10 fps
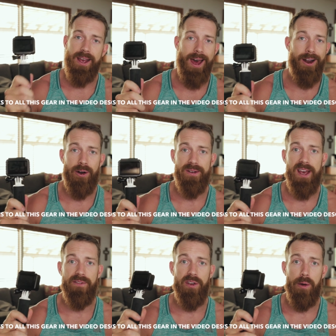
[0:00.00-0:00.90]
Gotta always
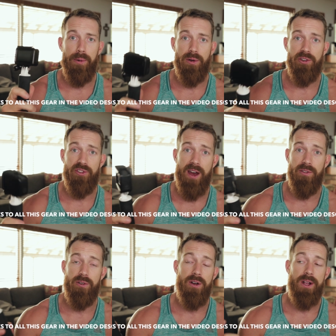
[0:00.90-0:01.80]
have a GoPro when you
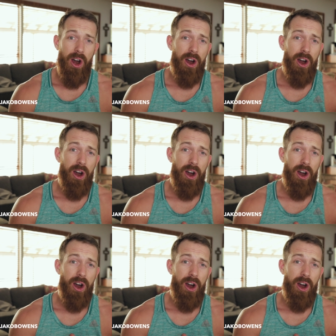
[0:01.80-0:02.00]
travel.